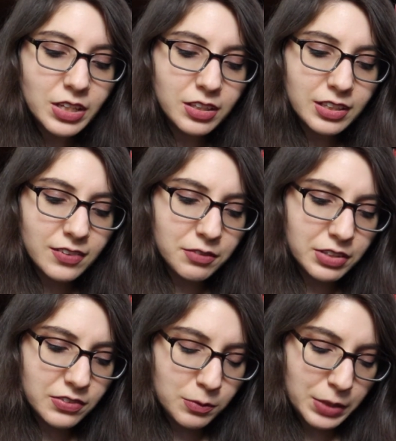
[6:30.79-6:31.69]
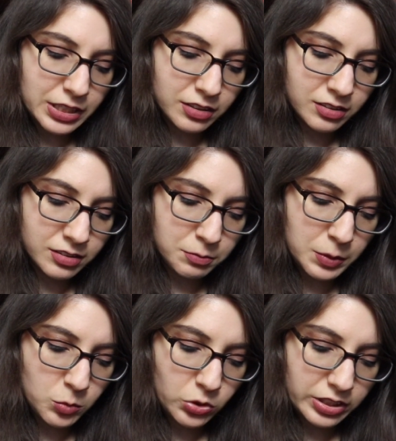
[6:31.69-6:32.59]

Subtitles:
Let's give it a smell. Maybe we